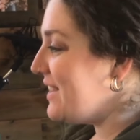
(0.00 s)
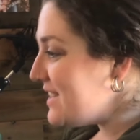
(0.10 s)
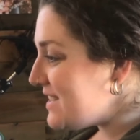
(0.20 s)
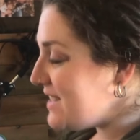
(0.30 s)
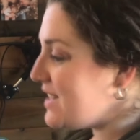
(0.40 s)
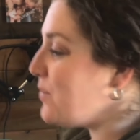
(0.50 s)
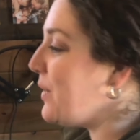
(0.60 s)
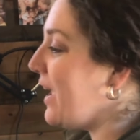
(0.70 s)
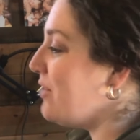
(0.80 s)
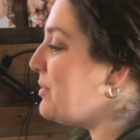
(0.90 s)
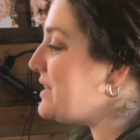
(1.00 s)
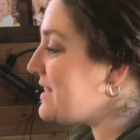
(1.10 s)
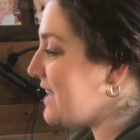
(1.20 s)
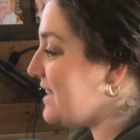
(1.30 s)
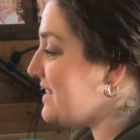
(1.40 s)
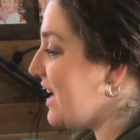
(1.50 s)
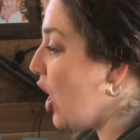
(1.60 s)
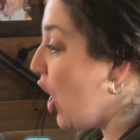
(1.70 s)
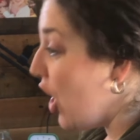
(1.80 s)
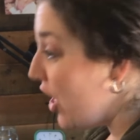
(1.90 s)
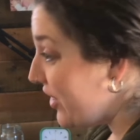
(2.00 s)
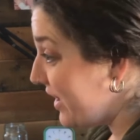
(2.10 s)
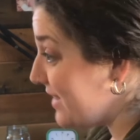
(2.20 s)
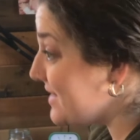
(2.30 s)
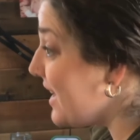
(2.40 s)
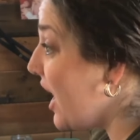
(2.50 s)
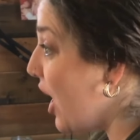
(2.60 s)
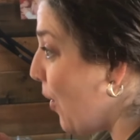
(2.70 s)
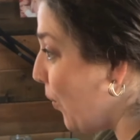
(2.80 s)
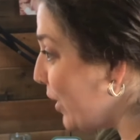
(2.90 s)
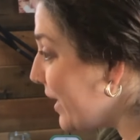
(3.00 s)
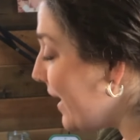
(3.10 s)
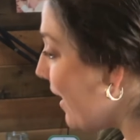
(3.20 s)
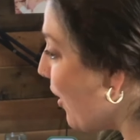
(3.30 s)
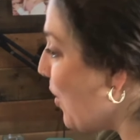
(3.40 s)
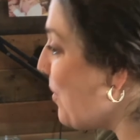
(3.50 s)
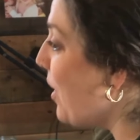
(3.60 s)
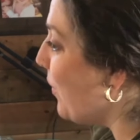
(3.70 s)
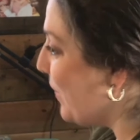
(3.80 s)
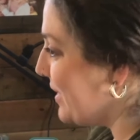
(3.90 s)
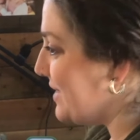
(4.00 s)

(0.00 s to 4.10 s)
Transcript: This season, we have been discussing all things working at home with